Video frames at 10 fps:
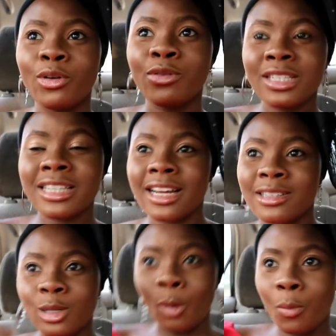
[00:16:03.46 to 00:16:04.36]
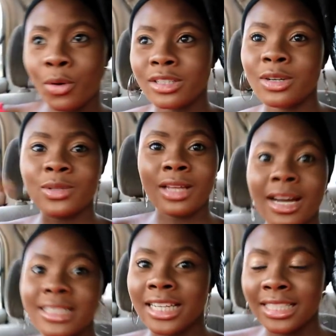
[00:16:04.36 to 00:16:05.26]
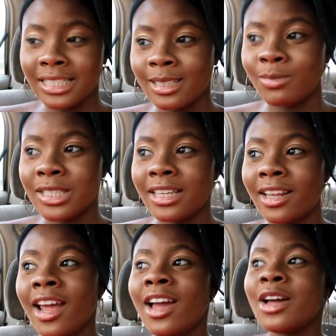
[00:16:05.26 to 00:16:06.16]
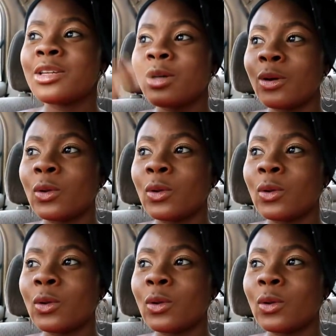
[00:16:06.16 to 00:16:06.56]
but obviously at some point I'll start attending the meeting. So